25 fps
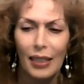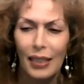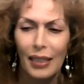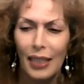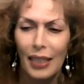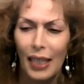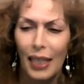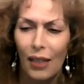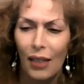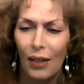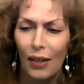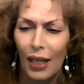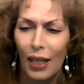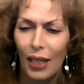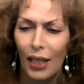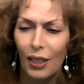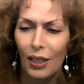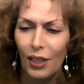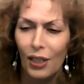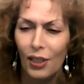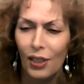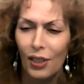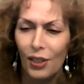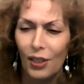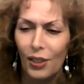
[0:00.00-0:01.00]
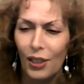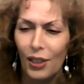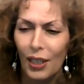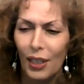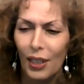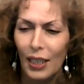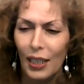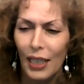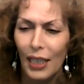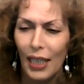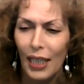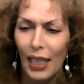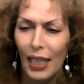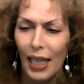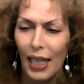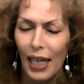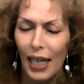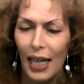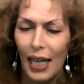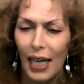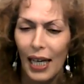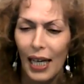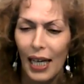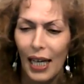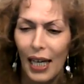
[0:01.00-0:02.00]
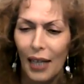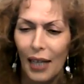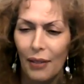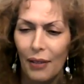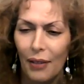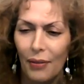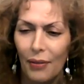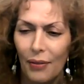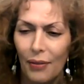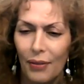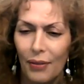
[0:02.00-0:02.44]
Now, I should have